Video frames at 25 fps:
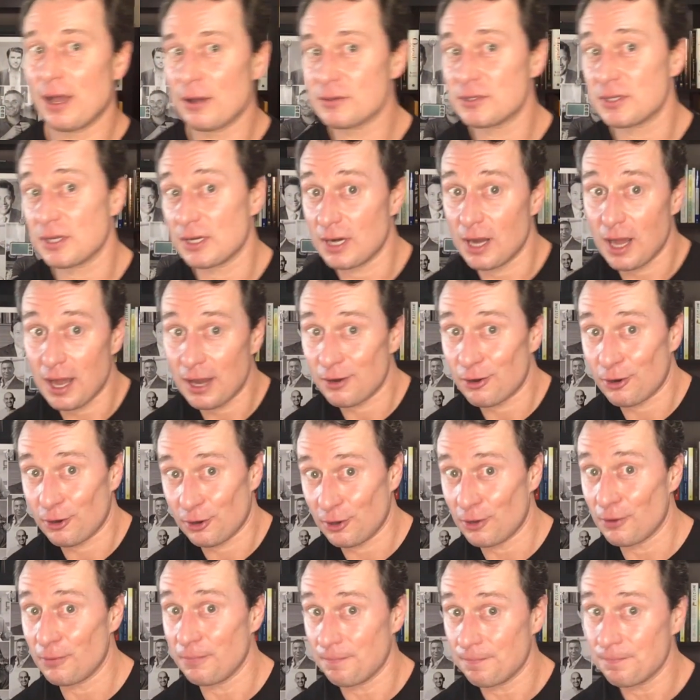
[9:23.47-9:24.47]
I was going to hire
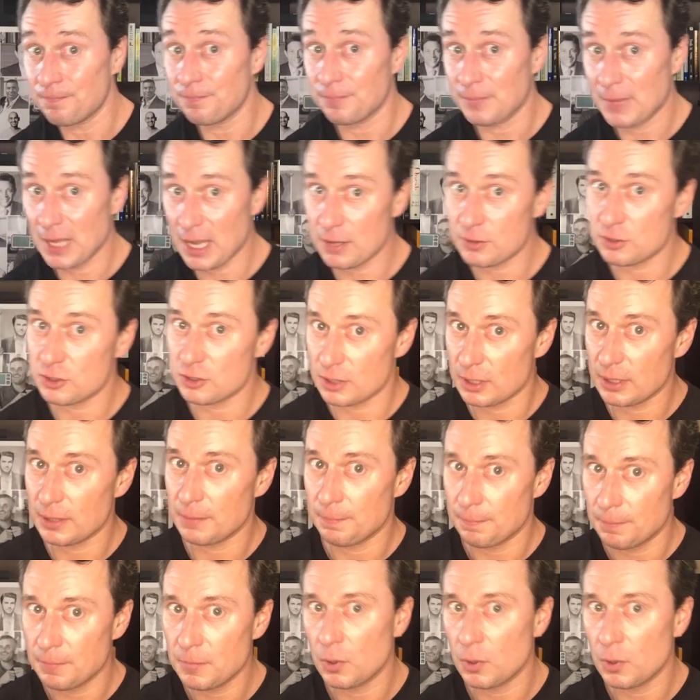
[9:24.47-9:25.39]
you, actually.